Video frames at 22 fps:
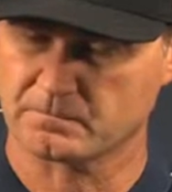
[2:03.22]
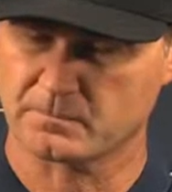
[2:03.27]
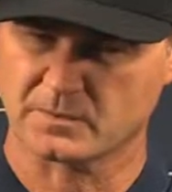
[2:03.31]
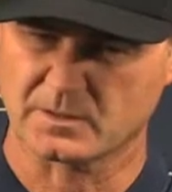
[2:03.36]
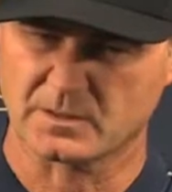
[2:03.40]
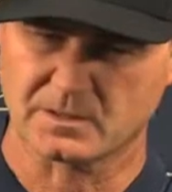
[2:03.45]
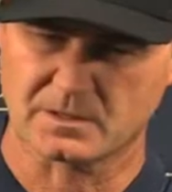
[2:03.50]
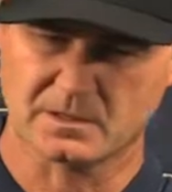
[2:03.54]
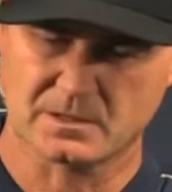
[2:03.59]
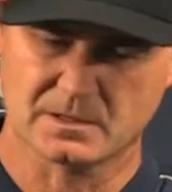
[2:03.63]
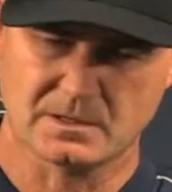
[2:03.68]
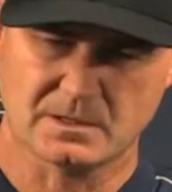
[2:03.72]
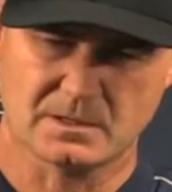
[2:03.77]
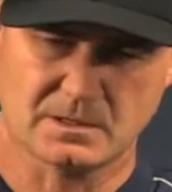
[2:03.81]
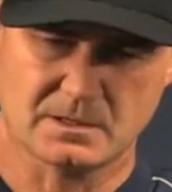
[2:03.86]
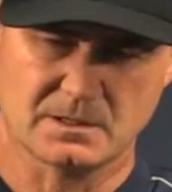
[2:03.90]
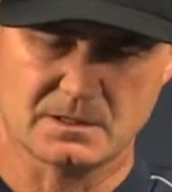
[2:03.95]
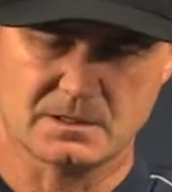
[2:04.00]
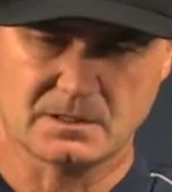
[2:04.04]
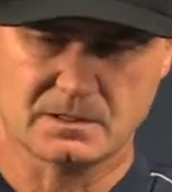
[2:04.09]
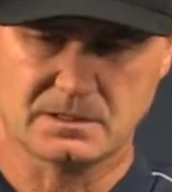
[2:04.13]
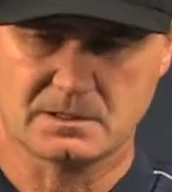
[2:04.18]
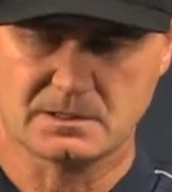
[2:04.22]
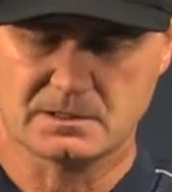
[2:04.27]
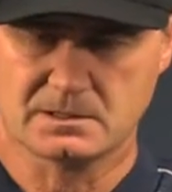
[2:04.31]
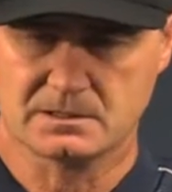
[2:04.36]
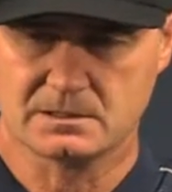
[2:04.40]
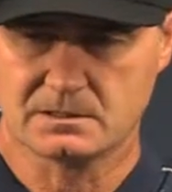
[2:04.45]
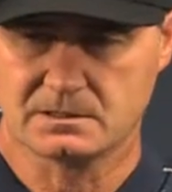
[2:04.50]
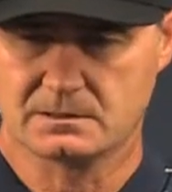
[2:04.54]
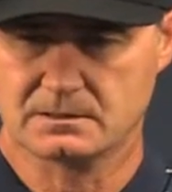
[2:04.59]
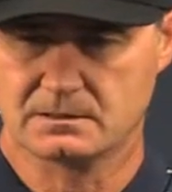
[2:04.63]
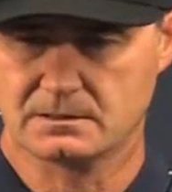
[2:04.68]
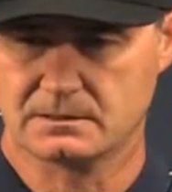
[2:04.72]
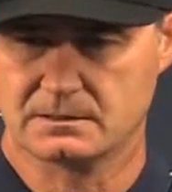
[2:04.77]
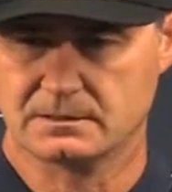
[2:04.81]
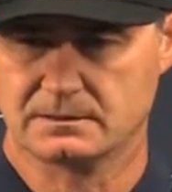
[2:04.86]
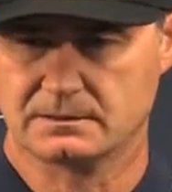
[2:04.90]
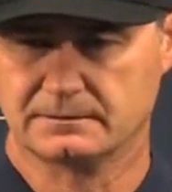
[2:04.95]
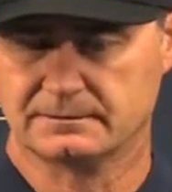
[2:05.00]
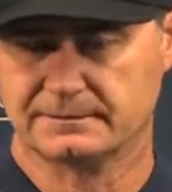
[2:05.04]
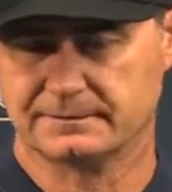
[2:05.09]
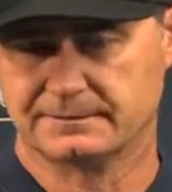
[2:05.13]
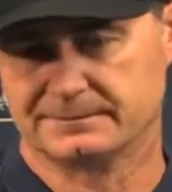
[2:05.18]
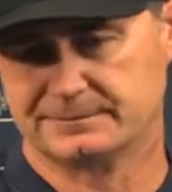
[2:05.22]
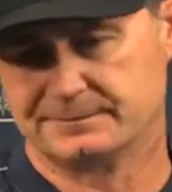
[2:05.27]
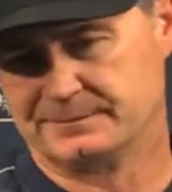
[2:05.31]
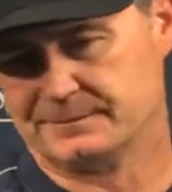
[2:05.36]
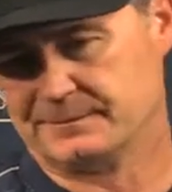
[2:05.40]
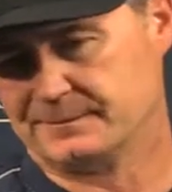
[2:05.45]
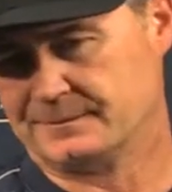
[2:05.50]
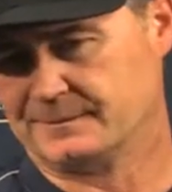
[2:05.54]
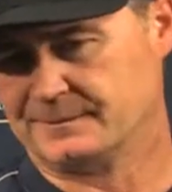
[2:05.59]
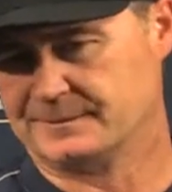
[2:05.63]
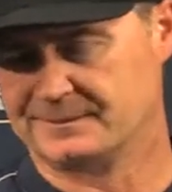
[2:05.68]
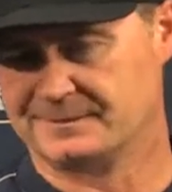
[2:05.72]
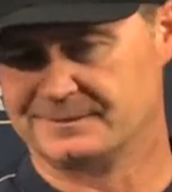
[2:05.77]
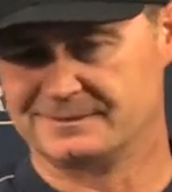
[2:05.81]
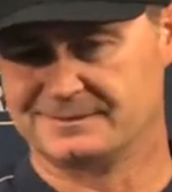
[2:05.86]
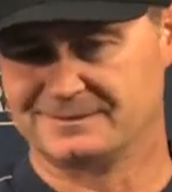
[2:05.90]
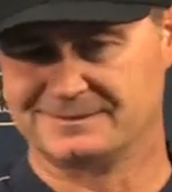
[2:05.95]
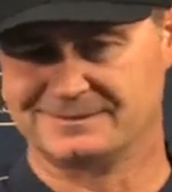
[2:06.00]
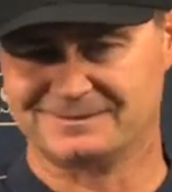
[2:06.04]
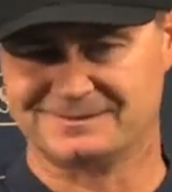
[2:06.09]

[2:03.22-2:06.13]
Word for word: of use and kind of consistency of use, or is there something?